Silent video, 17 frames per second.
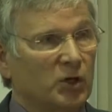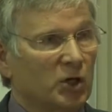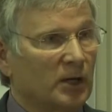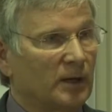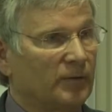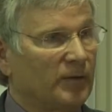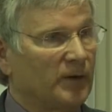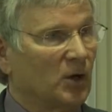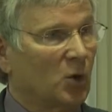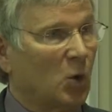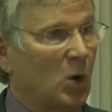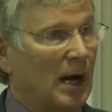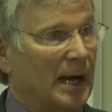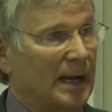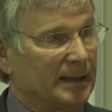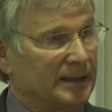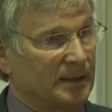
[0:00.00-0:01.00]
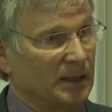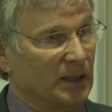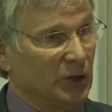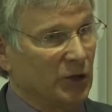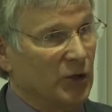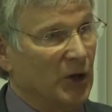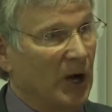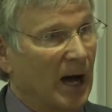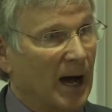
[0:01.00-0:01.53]
you're going to feel quite
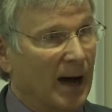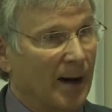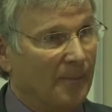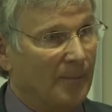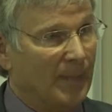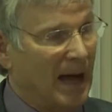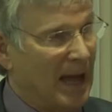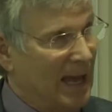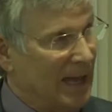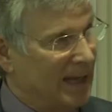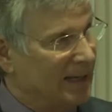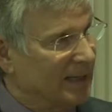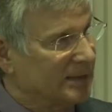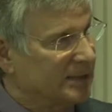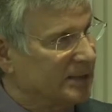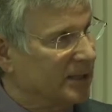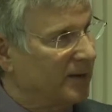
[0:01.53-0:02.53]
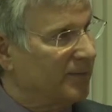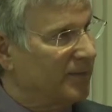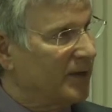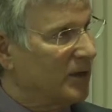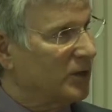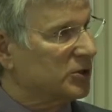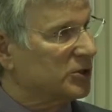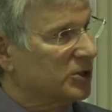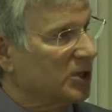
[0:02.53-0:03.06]
numb and as if
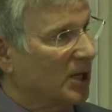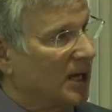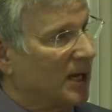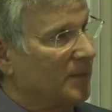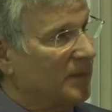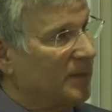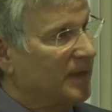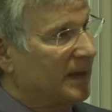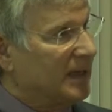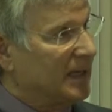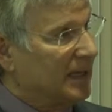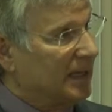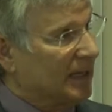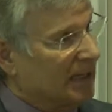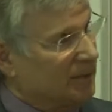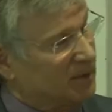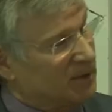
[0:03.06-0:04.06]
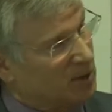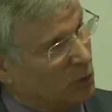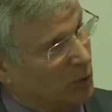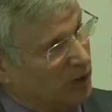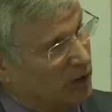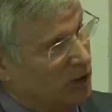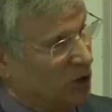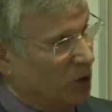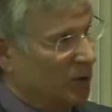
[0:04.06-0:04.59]
there's something in
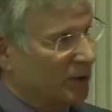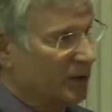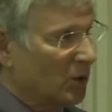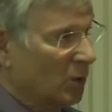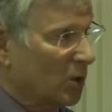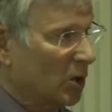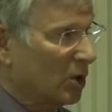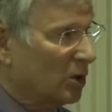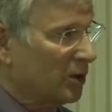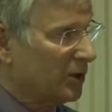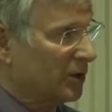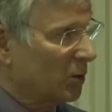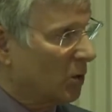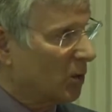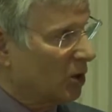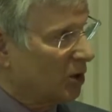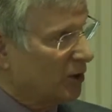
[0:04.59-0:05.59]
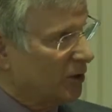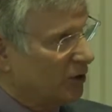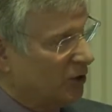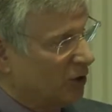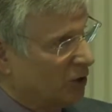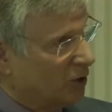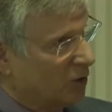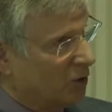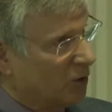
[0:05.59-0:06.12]
between you and the world and the world and
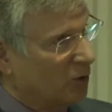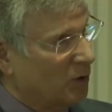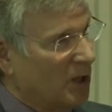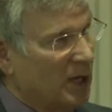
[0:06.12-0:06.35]
you.